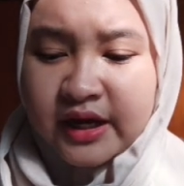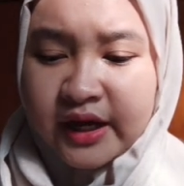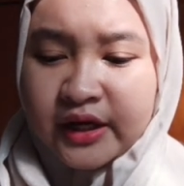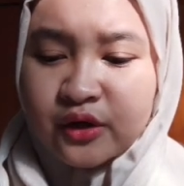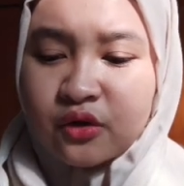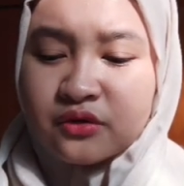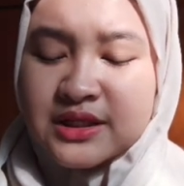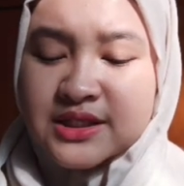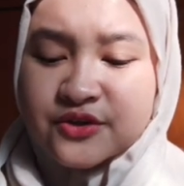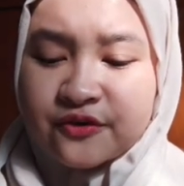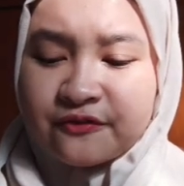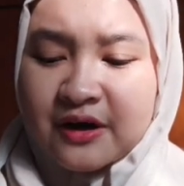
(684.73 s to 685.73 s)
and only
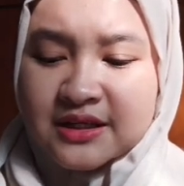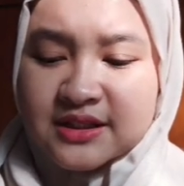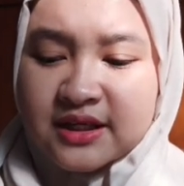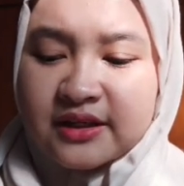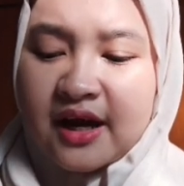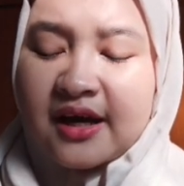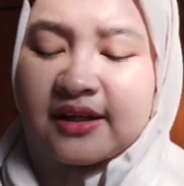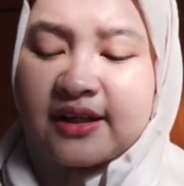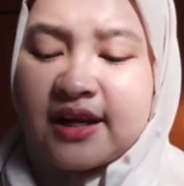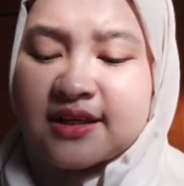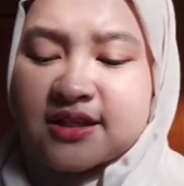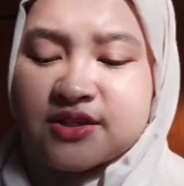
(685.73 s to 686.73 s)
served as an
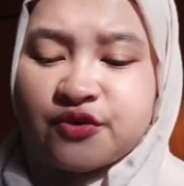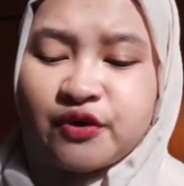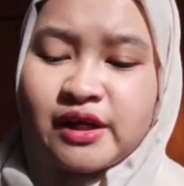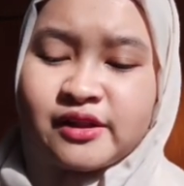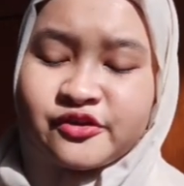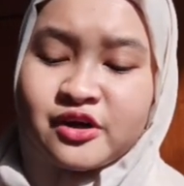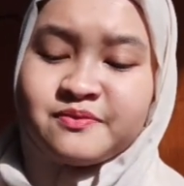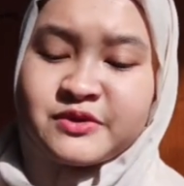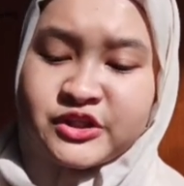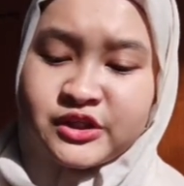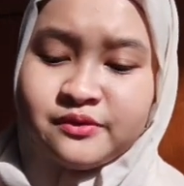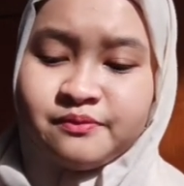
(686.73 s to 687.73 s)
unnecessary
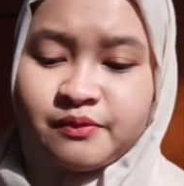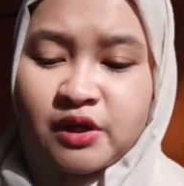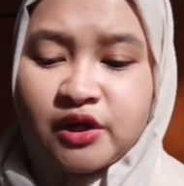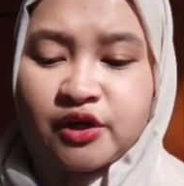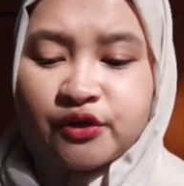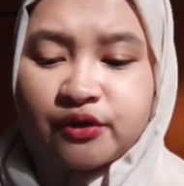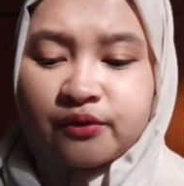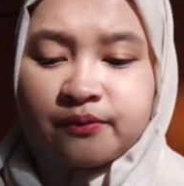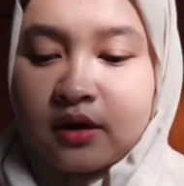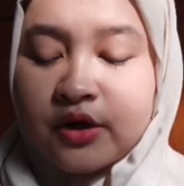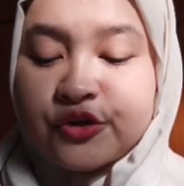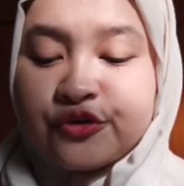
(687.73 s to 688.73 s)
interruption
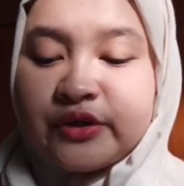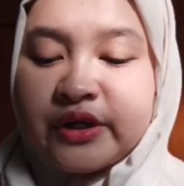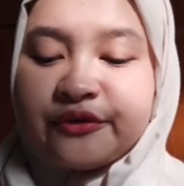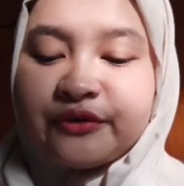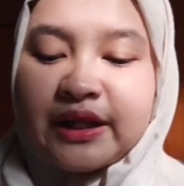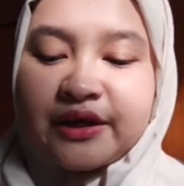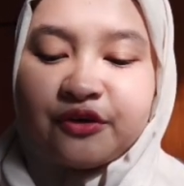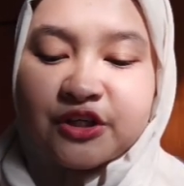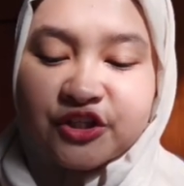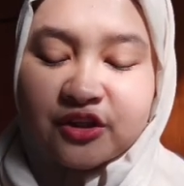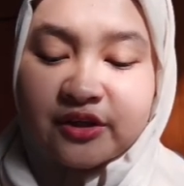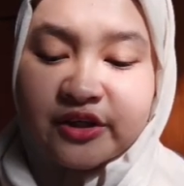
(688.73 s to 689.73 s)
to their
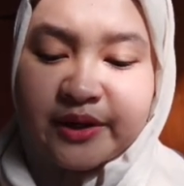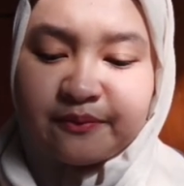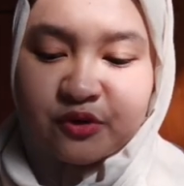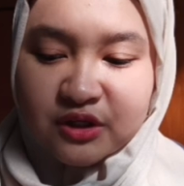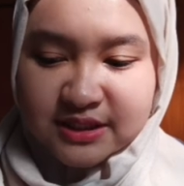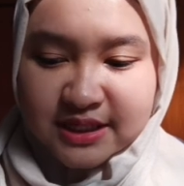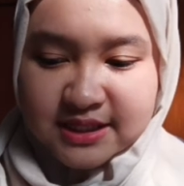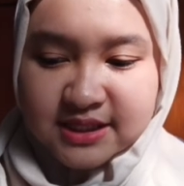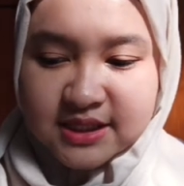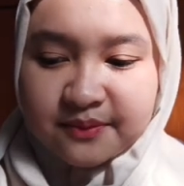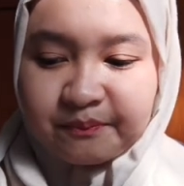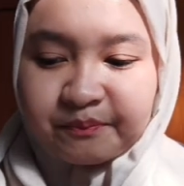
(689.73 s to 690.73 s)
language learning process.